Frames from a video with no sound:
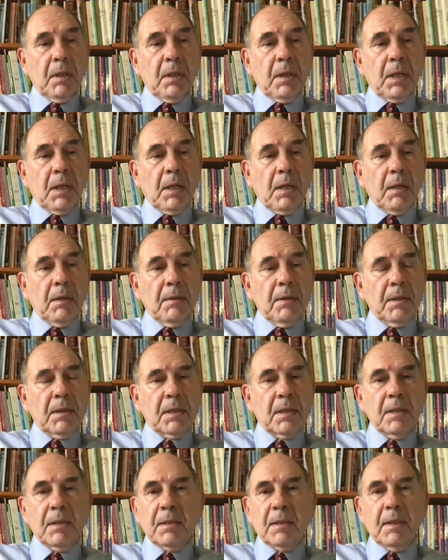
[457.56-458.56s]

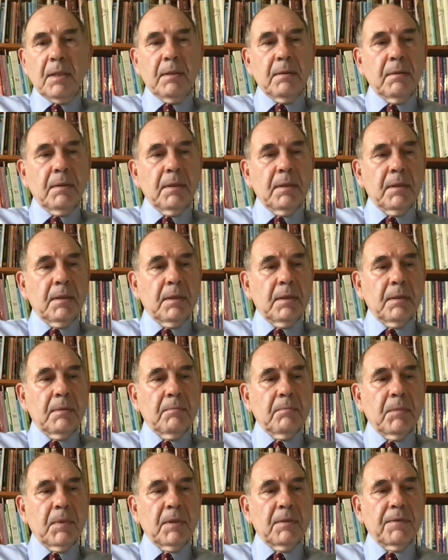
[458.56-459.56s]
this is in the
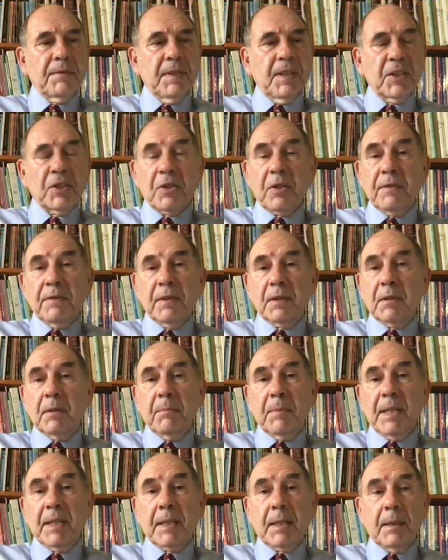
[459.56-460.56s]
um, philosophical
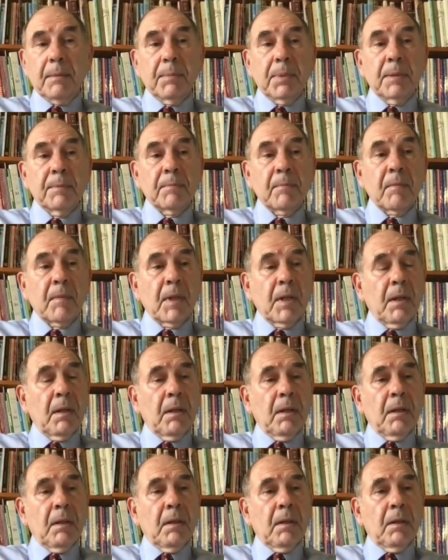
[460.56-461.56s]
makeup
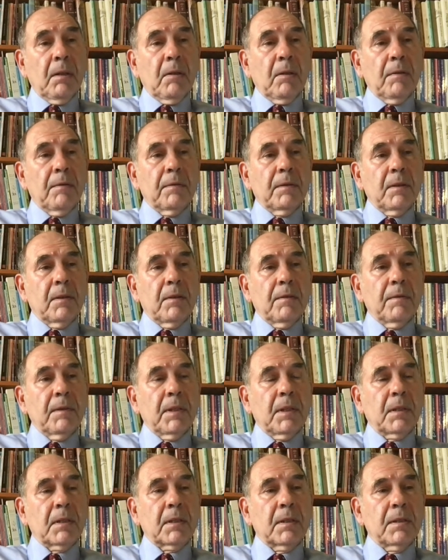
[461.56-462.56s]
of the, of
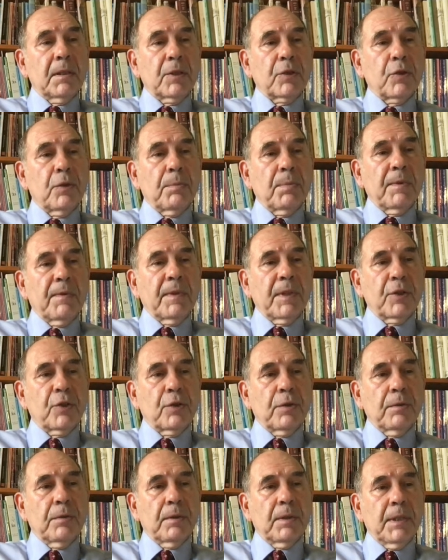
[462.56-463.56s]
the architecture
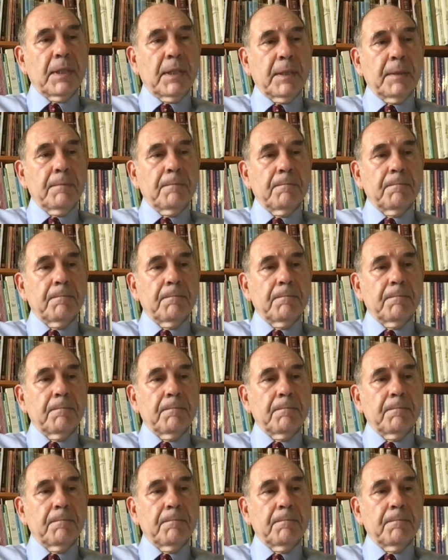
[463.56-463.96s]
profession today.